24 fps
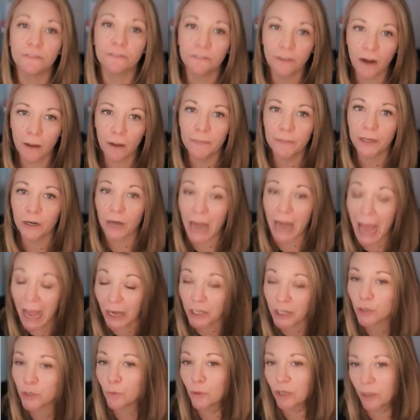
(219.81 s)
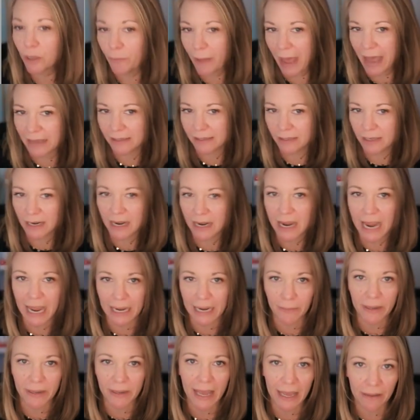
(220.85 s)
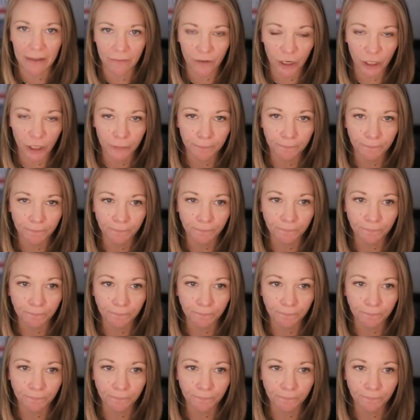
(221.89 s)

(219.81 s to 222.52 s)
from their actual capacity and behavior.